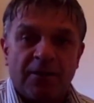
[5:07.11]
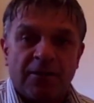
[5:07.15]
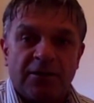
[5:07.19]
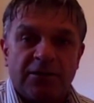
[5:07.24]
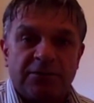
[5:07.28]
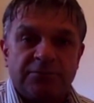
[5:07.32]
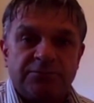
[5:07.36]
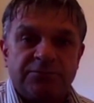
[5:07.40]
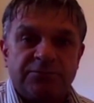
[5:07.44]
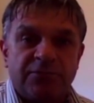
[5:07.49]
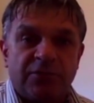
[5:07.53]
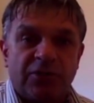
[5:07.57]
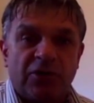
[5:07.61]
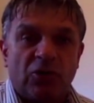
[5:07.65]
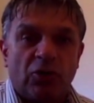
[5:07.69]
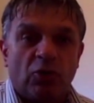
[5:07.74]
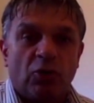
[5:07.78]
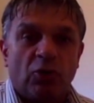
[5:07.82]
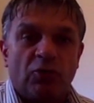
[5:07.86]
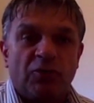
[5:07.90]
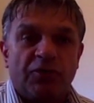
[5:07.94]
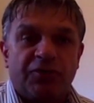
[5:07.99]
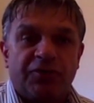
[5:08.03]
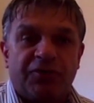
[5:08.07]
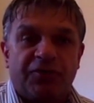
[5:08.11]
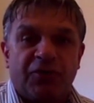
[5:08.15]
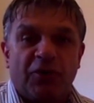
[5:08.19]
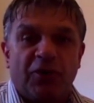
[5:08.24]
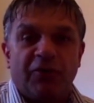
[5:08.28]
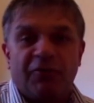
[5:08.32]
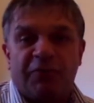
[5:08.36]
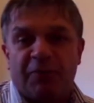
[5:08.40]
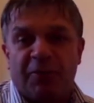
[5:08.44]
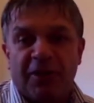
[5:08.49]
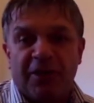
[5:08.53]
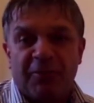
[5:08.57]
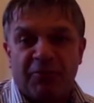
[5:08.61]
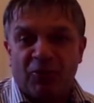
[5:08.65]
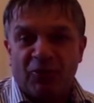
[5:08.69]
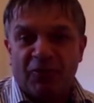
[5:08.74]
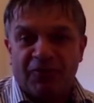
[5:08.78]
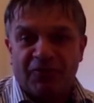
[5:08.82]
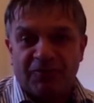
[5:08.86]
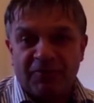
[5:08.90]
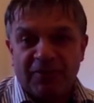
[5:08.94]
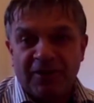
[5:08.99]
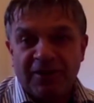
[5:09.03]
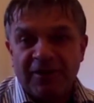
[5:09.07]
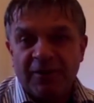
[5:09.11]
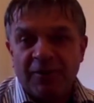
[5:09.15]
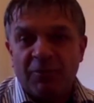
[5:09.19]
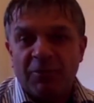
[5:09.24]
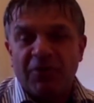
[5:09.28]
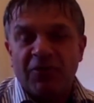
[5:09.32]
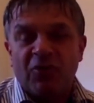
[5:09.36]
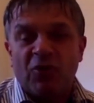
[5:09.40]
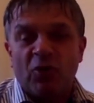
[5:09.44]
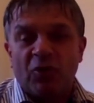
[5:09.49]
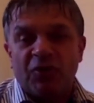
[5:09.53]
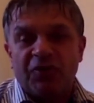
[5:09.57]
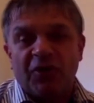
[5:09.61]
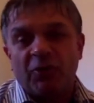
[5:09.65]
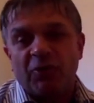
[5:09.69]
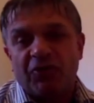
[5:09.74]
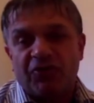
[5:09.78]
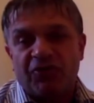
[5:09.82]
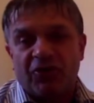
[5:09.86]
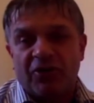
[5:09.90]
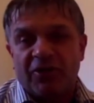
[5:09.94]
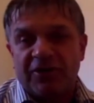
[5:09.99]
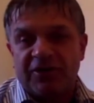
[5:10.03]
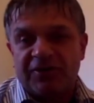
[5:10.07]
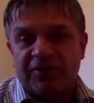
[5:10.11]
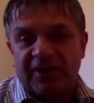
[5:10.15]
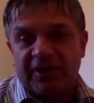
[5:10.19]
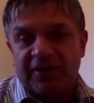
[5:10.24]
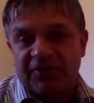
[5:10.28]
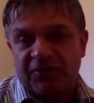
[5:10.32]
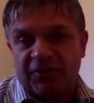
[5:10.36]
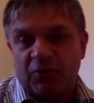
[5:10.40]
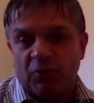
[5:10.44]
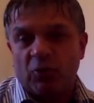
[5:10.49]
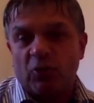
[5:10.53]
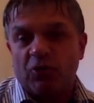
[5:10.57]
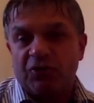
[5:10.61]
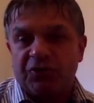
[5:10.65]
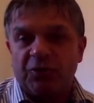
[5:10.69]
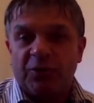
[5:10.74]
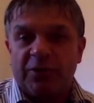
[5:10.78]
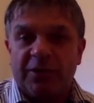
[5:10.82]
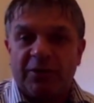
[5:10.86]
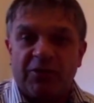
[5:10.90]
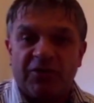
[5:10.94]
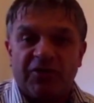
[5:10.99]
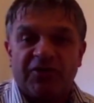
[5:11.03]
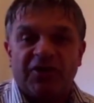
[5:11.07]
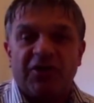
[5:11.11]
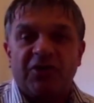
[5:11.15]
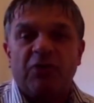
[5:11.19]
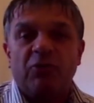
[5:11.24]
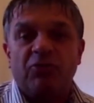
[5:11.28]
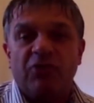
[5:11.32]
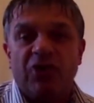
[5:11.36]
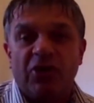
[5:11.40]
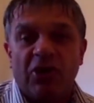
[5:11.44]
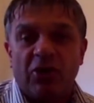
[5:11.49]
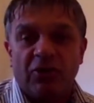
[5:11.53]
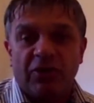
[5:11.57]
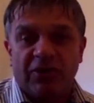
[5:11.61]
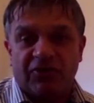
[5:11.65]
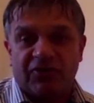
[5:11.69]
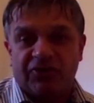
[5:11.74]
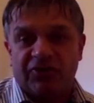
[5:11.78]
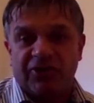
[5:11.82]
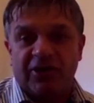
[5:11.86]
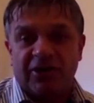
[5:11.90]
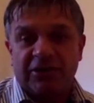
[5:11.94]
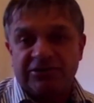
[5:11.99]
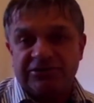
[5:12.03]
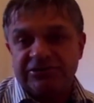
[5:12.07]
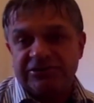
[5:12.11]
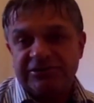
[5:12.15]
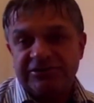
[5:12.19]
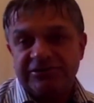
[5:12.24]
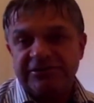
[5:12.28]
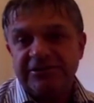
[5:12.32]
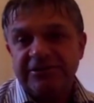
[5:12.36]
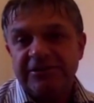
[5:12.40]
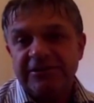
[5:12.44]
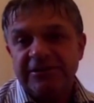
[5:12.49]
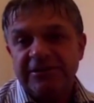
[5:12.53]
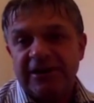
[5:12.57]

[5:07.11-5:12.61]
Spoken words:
The court was full of people, but of course I was trying to test the water with him because I don't know this judge.